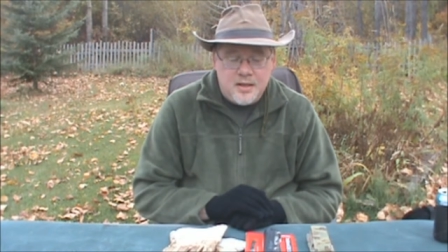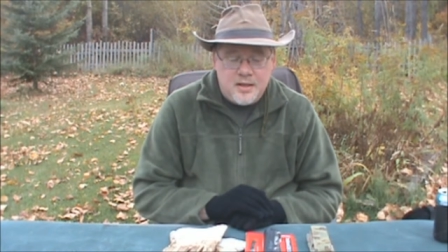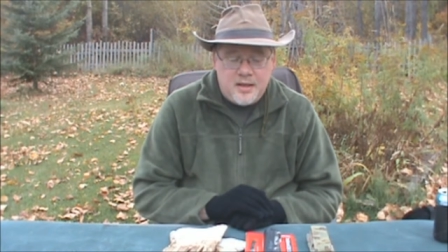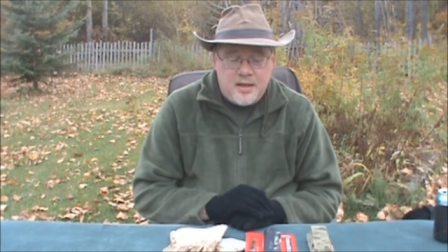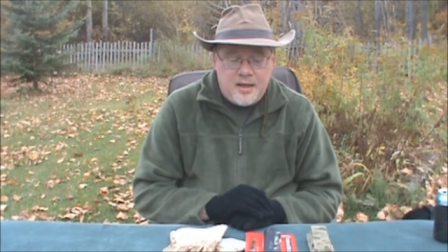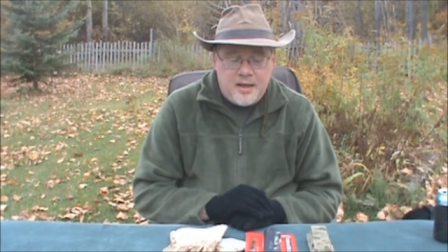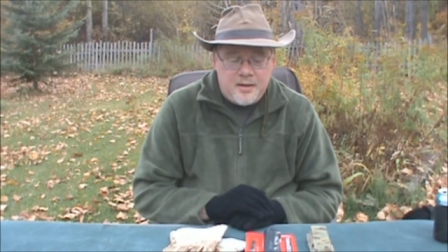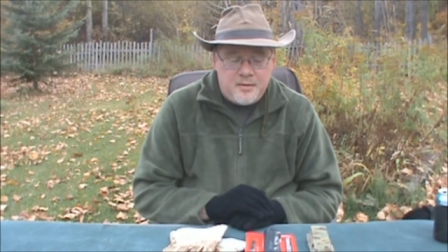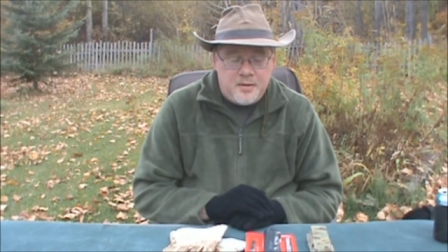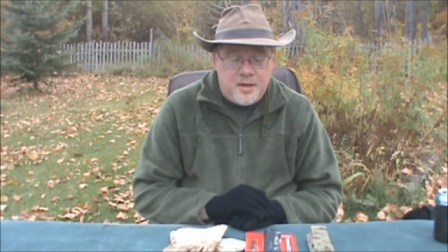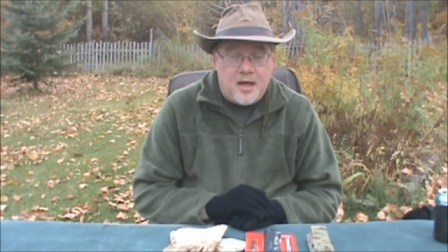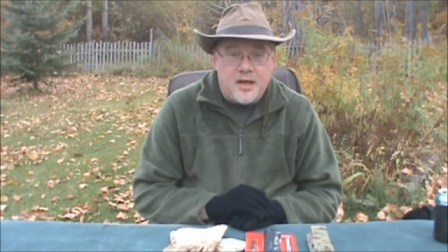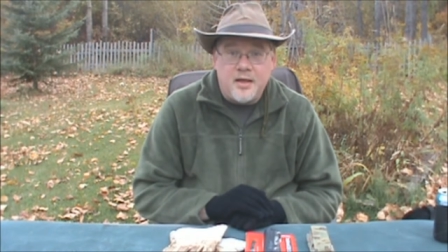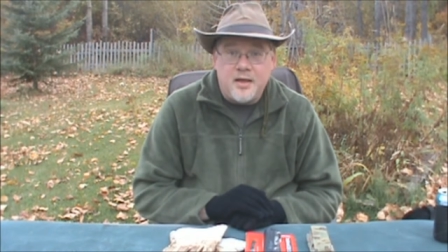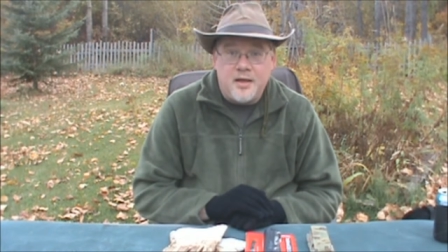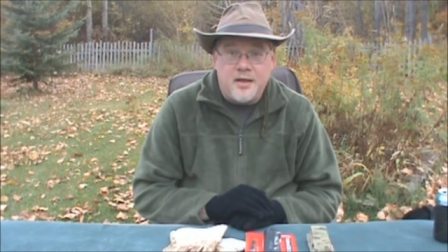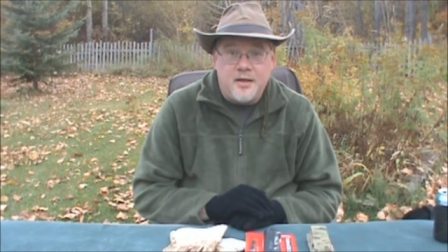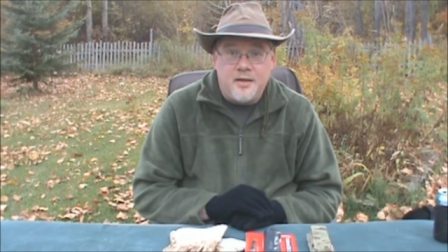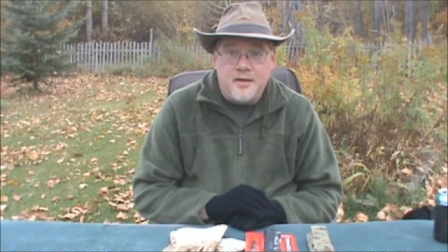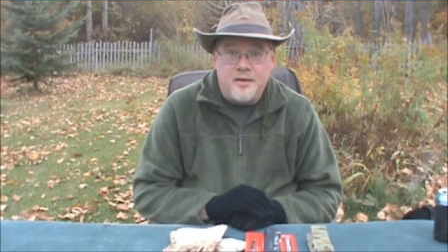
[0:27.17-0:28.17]
And I'm not
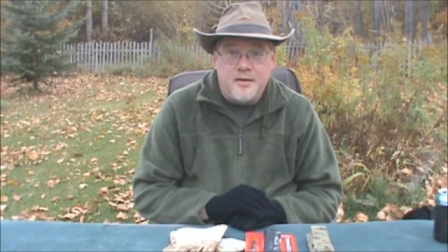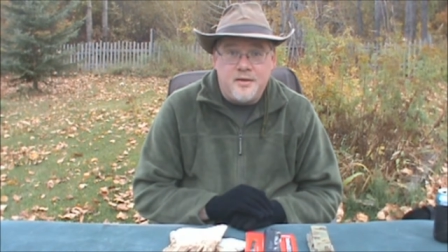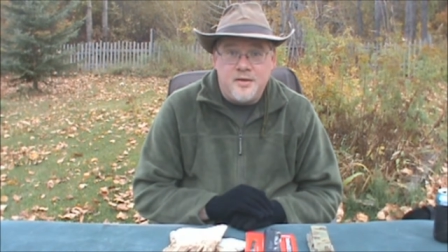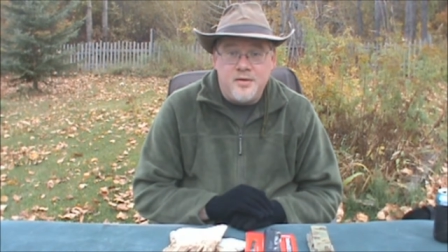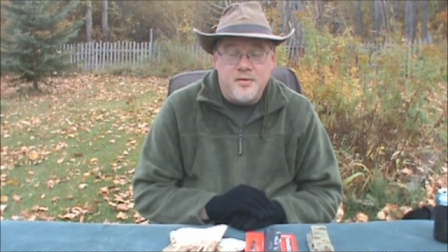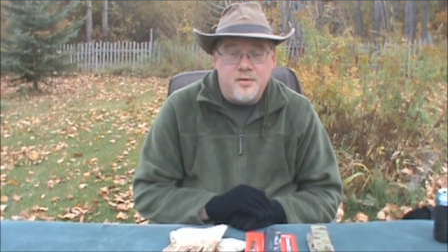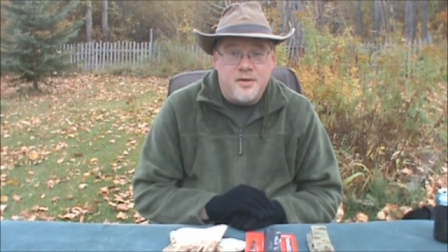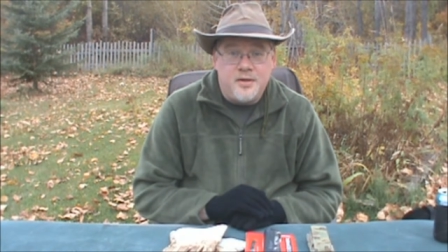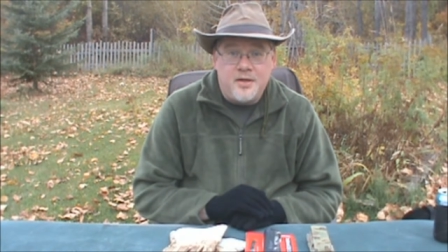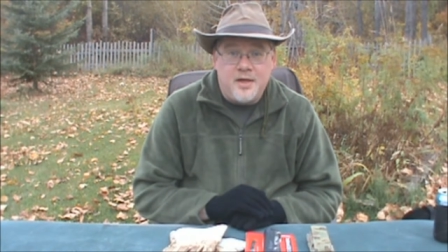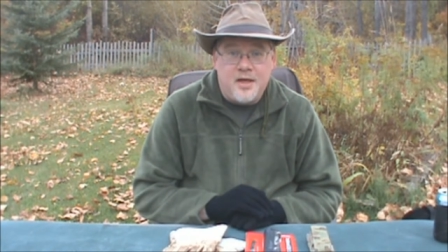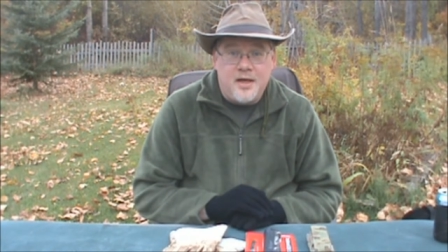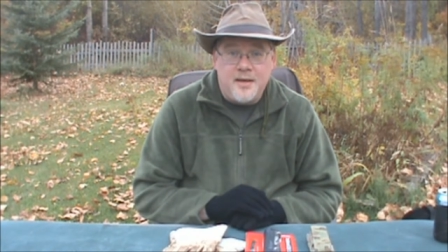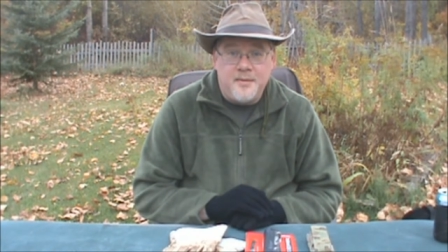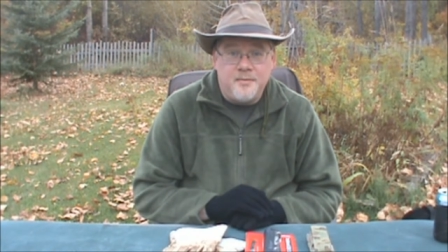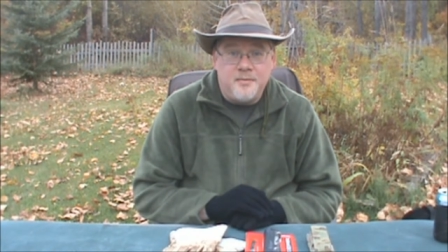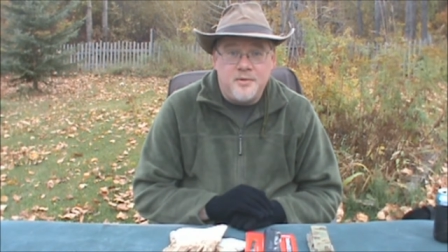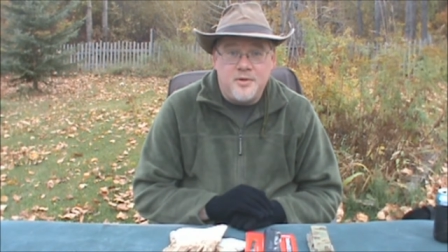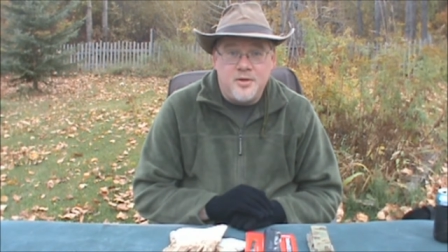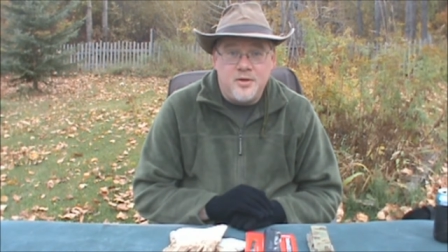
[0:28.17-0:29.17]
going to do the
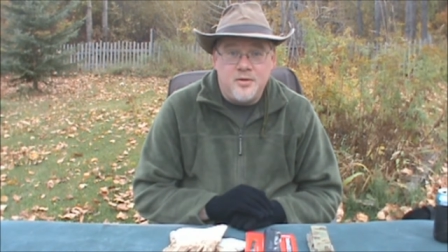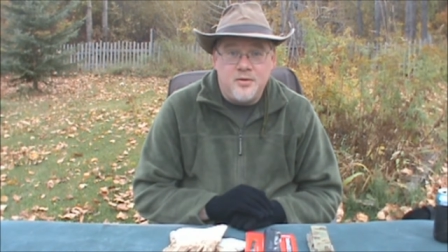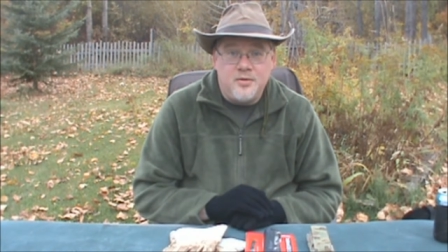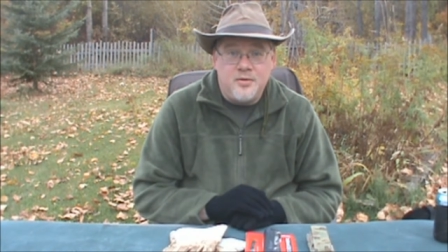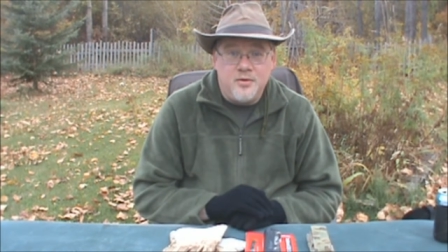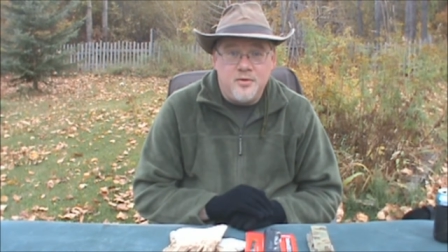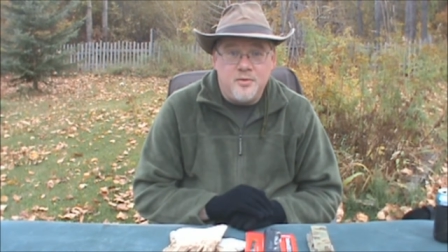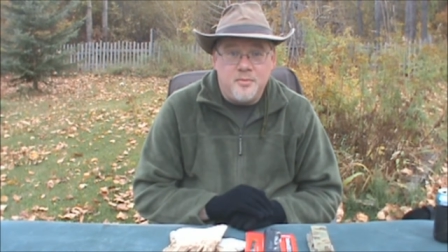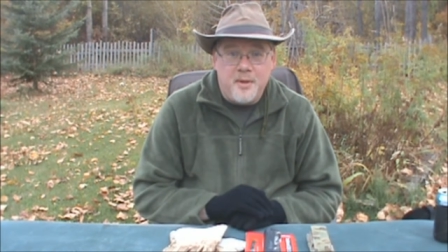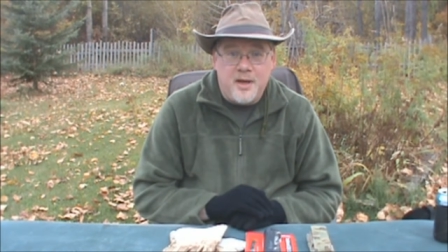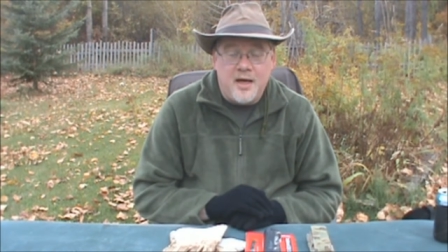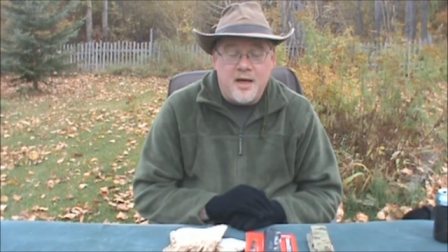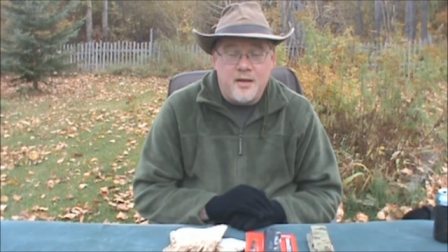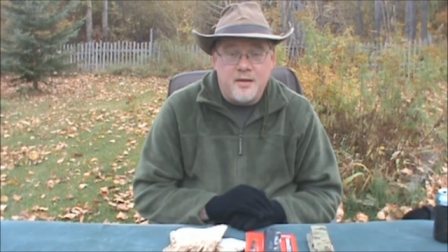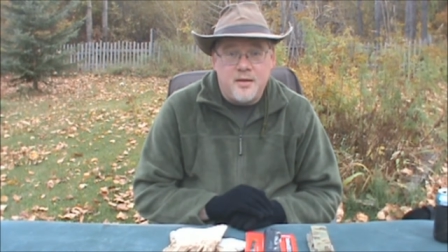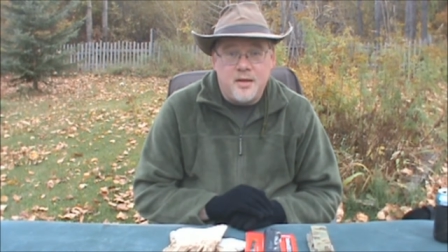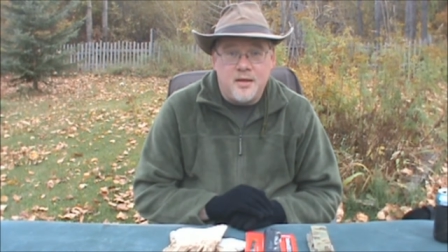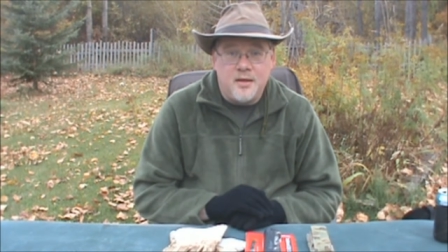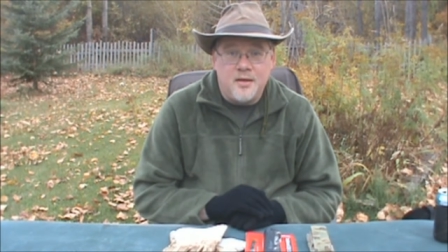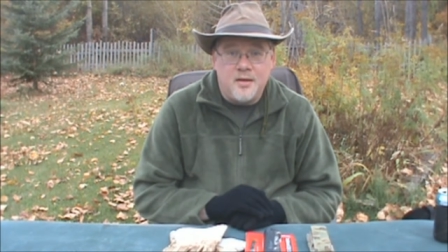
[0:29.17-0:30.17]
time to do the
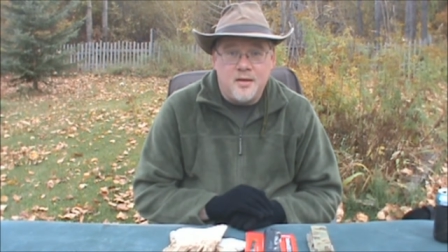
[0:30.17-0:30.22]
math